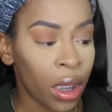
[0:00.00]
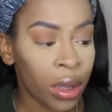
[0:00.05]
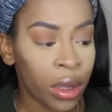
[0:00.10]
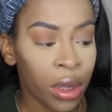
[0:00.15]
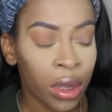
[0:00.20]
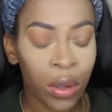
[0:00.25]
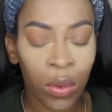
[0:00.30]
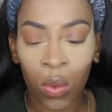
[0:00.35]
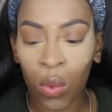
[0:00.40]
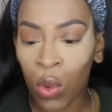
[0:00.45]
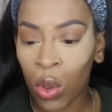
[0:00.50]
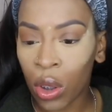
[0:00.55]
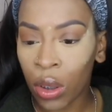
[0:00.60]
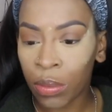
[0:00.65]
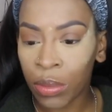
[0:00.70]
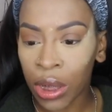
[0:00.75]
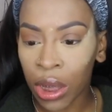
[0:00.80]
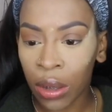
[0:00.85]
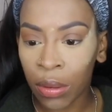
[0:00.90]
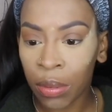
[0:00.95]
Just
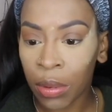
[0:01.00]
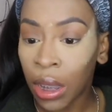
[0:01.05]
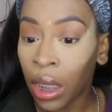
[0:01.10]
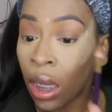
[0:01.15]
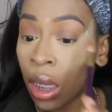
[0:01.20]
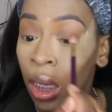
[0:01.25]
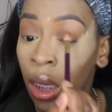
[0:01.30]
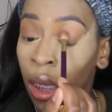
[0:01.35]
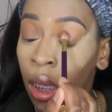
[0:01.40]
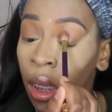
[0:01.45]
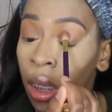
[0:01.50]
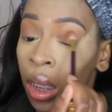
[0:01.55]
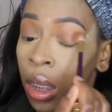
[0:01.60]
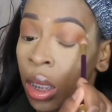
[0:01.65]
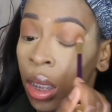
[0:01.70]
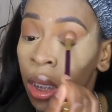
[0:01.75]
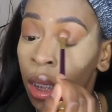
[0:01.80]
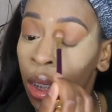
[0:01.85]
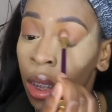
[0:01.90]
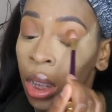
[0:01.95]
warms up the eye,
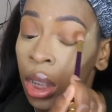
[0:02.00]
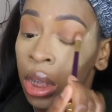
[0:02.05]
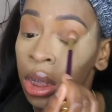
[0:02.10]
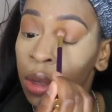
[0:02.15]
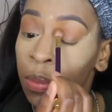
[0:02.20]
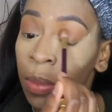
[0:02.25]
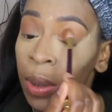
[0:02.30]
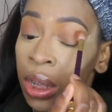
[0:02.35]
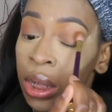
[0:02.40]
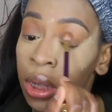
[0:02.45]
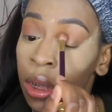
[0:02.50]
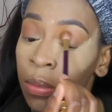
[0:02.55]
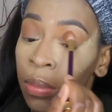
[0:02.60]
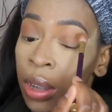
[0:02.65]
especially